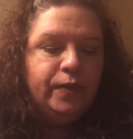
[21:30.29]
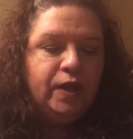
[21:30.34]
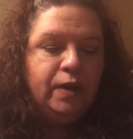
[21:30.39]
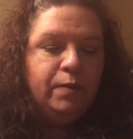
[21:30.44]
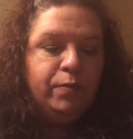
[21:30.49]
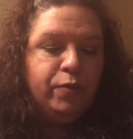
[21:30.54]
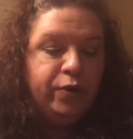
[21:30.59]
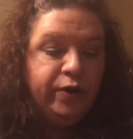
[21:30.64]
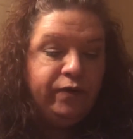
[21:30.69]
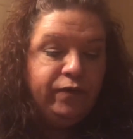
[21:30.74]

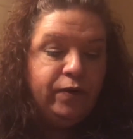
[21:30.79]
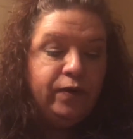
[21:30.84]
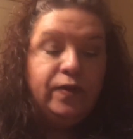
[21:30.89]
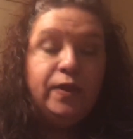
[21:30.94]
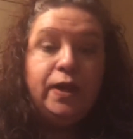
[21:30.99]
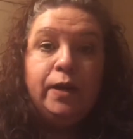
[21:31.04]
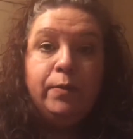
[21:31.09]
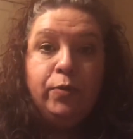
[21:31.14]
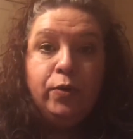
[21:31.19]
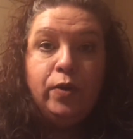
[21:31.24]
boyfriend
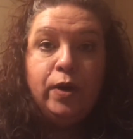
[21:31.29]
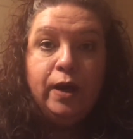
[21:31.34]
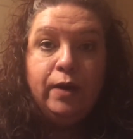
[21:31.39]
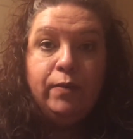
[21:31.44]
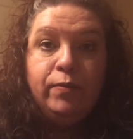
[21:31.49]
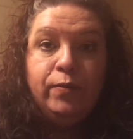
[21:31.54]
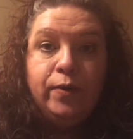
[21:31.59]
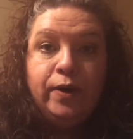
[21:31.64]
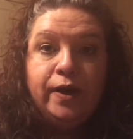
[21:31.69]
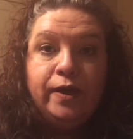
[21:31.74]
that I broke
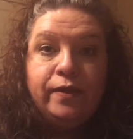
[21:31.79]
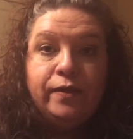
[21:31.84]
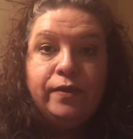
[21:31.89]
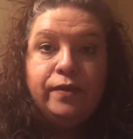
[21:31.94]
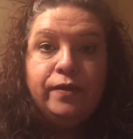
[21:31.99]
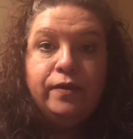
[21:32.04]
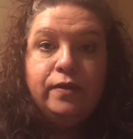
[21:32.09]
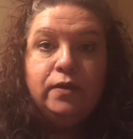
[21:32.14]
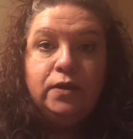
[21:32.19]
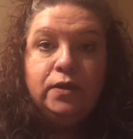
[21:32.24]
up
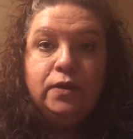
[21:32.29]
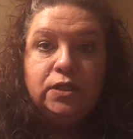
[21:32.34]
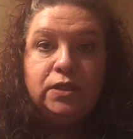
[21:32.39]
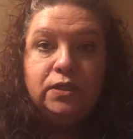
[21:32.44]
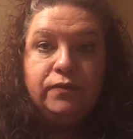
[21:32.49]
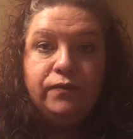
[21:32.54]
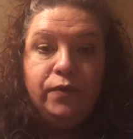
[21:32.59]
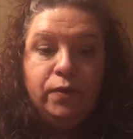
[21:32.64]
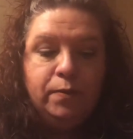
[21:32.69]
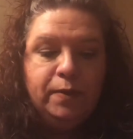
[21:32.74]
with
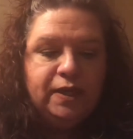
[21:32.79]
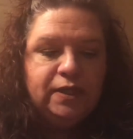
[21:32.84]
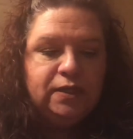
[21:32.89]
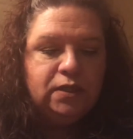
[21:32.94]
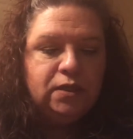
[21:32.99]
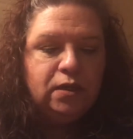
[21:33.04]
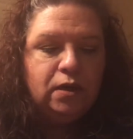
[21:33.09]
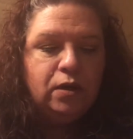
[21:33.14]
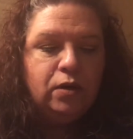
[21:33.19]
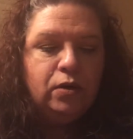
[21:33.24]
just a few
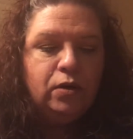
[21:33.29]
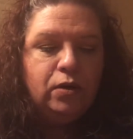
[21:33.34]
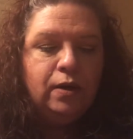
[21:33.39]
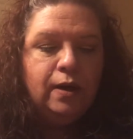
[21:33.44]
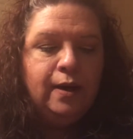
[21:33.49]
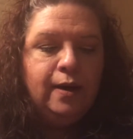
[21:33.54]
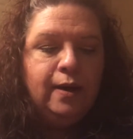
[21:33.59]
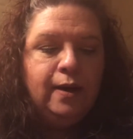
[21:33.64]
months ago,